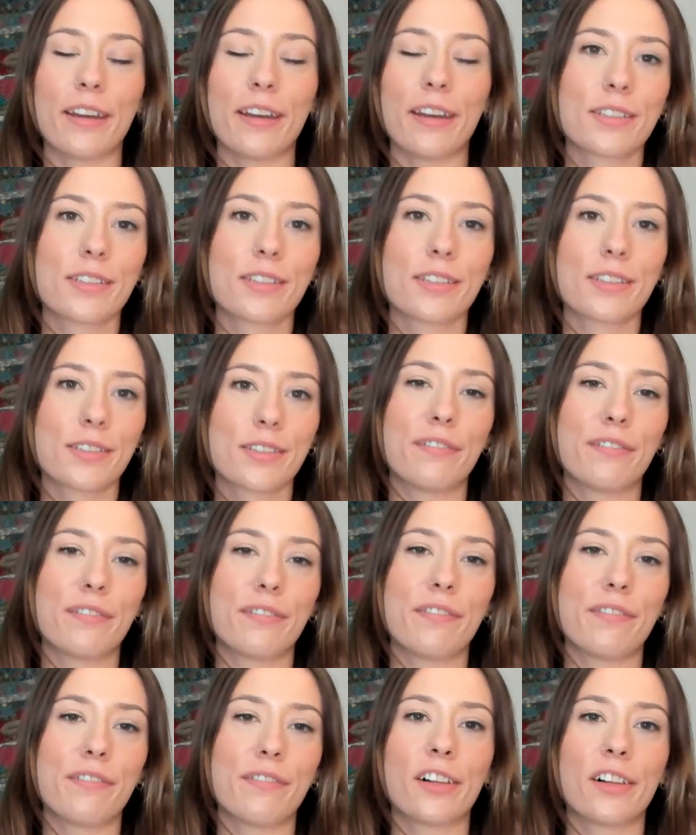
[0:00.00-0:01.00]
Silicon
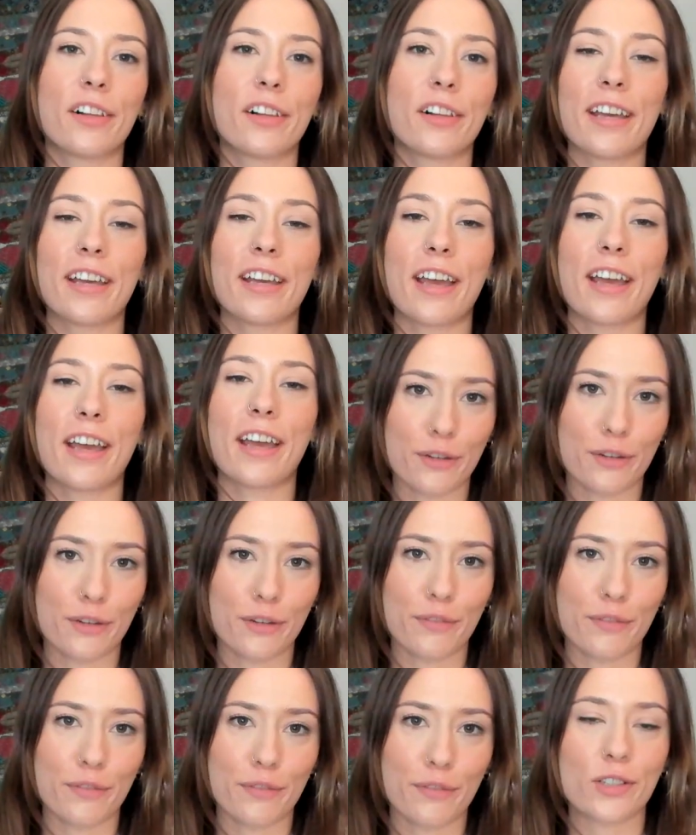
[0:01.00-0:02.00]
Valley and the
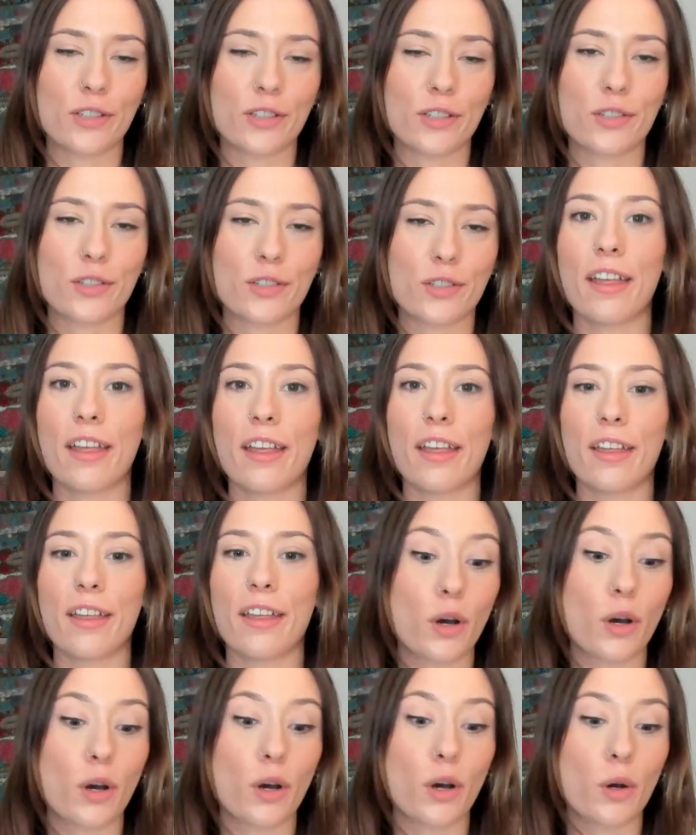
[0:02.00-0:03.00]
innovators and the
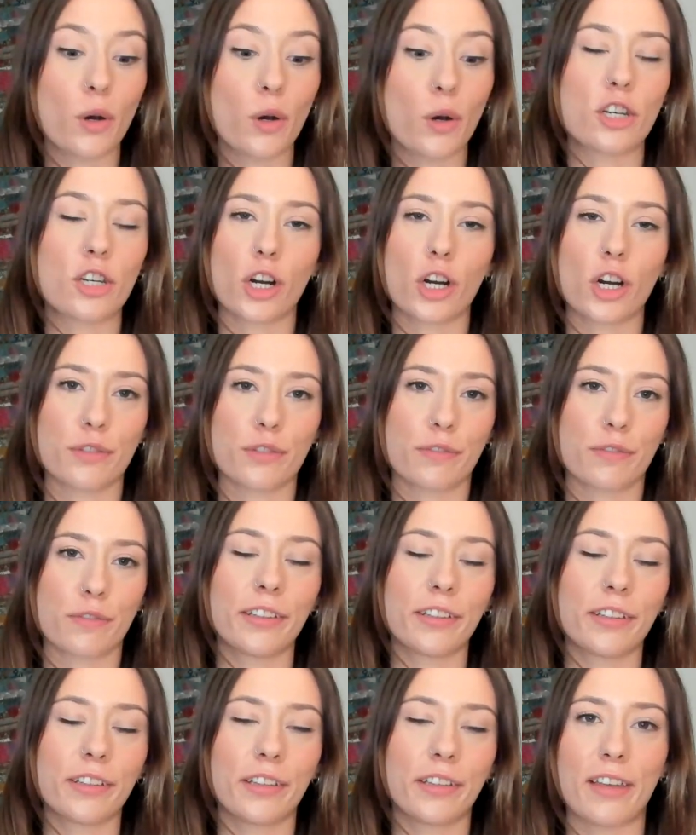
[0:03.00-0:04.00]
folks in charge of
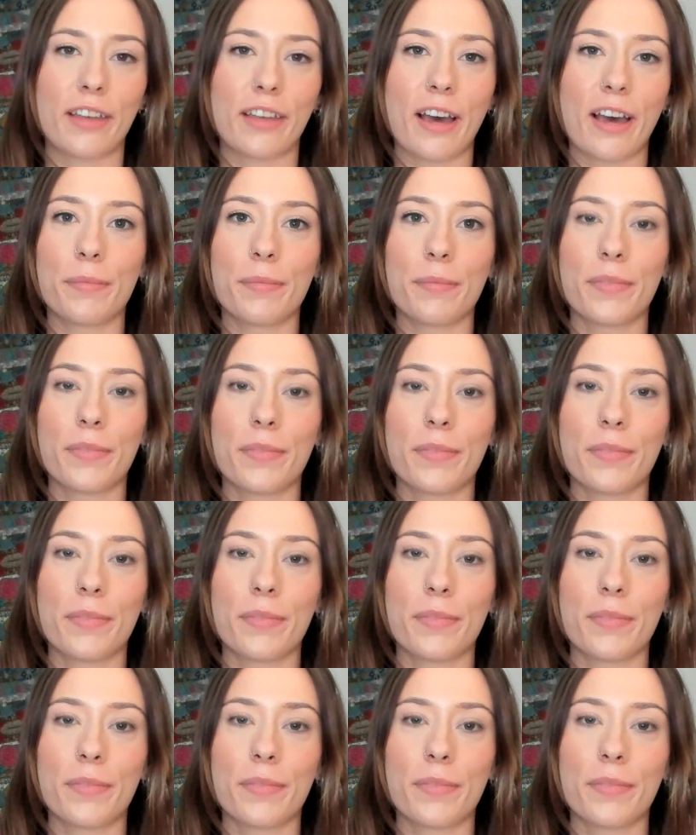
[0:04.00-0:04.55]
regulating them.